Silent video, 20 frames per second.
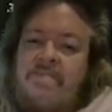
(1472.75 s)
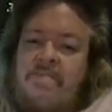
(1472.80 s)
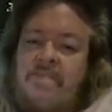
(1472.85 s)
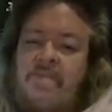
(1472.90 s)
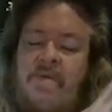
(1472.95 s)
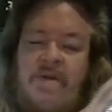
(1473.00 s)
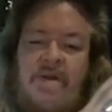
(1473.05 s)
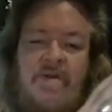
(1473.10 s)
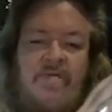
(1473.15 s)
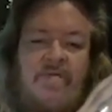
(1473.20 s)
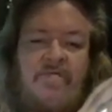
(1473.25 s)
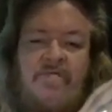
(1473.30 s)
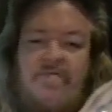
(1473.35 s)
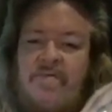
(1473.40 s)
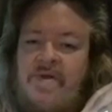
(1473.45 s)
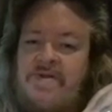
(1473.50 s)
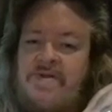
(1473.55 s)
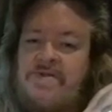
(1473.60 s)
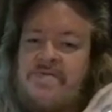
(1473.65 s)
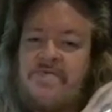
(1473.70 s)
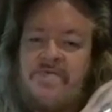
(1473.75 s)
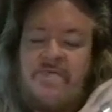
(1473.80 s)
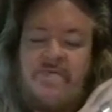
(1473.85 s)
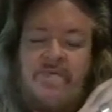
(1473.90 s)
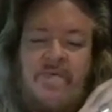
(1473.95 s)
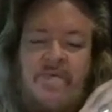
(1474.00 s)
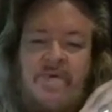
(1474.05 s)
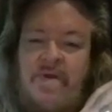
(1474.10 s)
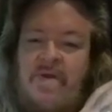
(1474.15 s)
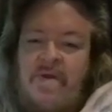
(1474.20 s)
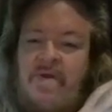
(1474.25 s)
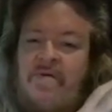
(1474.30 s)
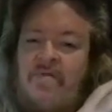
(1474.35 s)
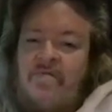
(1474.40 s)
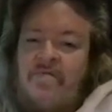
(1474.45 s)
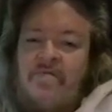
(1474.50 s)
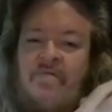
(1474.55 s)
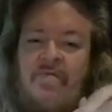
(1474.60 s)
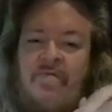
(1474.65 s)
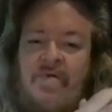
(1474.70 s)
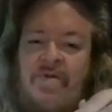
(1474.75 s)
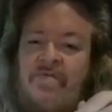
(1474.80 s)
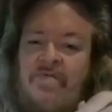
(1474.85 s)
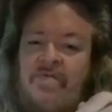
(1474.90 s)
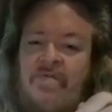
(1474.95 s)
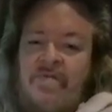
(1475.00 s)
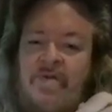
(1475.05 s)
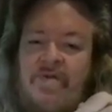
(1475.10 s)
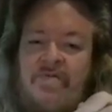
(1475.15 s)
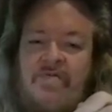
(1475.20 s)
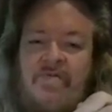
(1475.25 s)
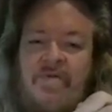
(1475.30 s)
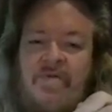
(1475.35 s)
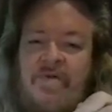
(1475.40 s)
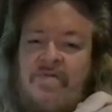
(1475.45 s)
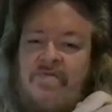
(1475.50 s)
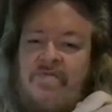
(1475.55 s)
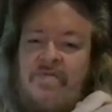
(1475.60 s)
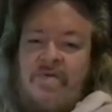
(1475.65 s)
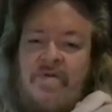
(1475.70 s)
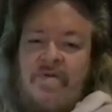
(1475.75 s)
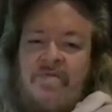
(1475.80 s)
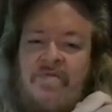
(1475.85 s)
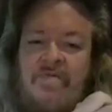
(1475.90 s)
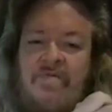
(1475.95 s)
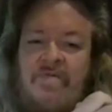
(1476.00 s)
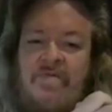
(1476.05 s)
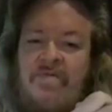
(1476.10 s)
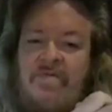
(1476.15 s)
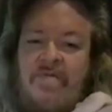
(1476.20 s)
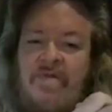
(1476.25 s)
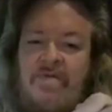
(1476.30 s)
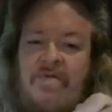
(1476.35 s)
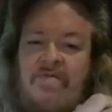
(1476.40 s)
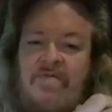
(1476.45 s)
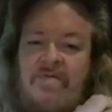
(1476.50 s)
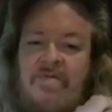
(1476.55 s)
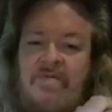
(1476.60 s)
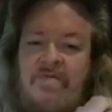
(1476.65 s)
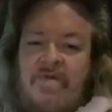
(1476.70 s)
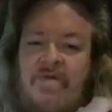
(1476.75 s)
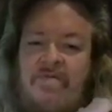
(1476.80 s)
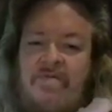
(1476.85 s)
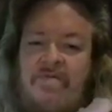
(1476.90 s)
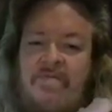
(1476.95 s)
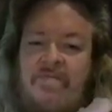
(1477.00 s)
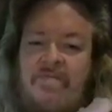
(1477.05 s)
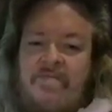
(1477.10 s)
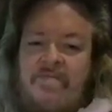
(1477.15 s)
We need a fresh, fresh, fresh, fresh, fresh visitation of heaven.